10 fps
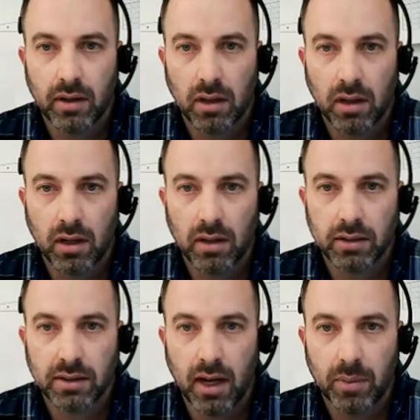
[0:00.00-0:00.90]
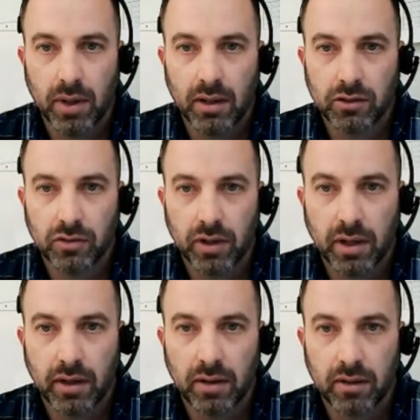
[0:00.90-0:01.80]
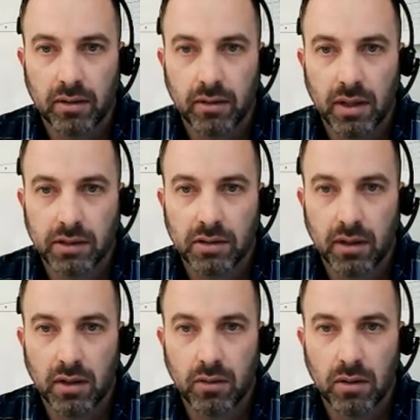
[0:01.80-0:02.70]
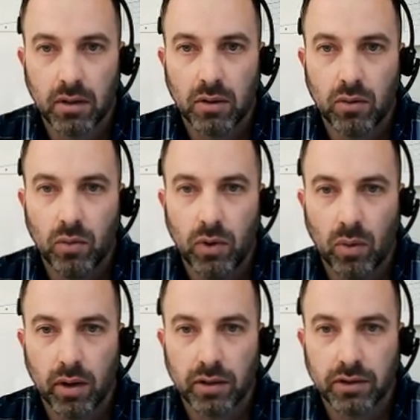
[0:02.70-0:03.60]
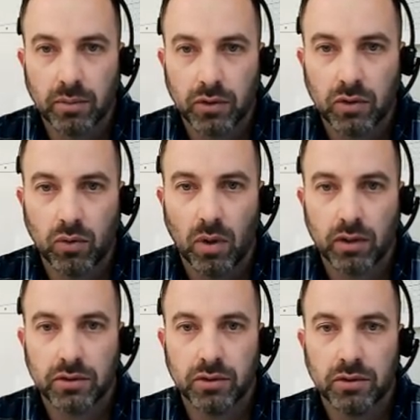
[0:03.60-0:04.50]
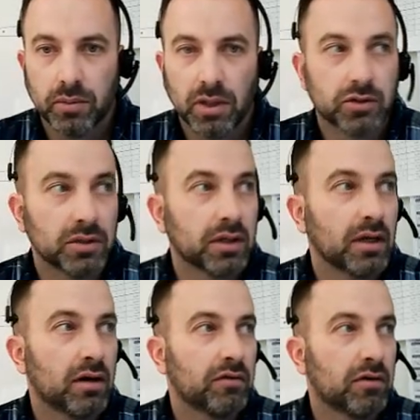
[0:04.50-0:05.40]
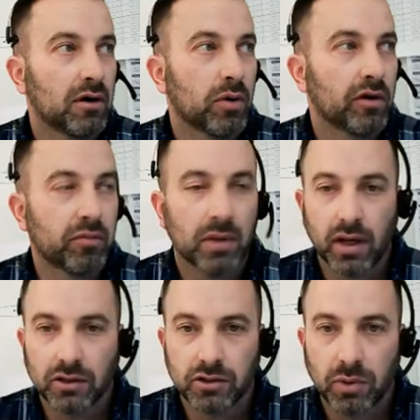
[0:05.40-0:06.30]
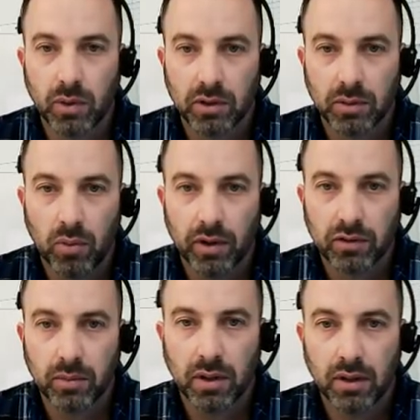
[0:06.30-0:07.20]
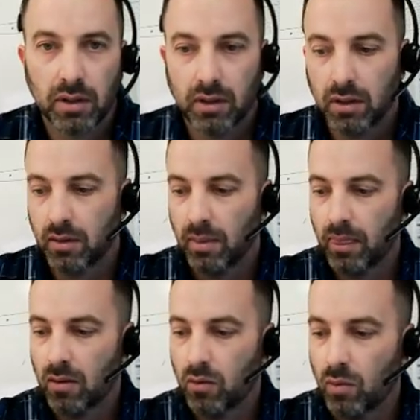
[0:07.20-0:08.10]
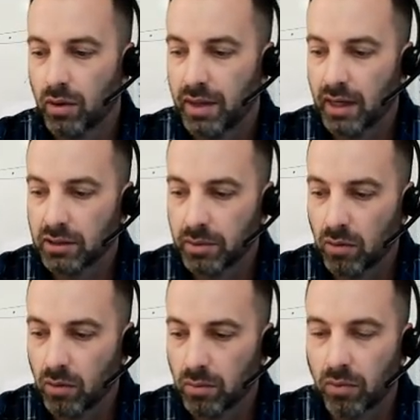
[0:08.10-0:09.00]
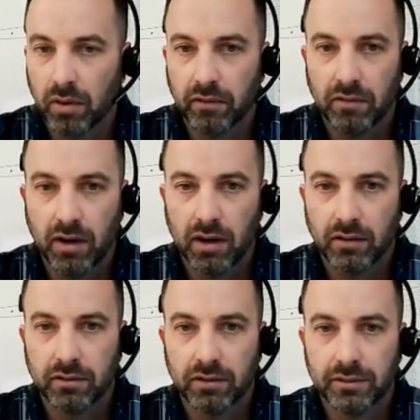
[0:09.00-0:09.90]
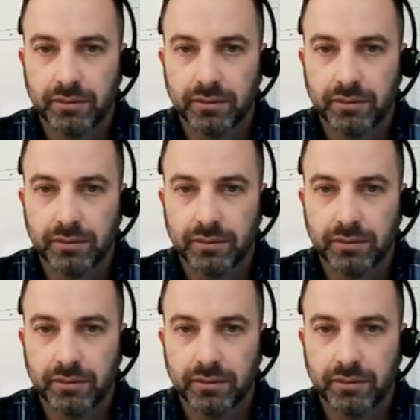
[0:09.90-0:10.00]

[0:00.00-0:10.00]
and click on the top edge right here. That's how we want to dimension it. How far away from the edge do we want the point to be? We want that to be 1.5.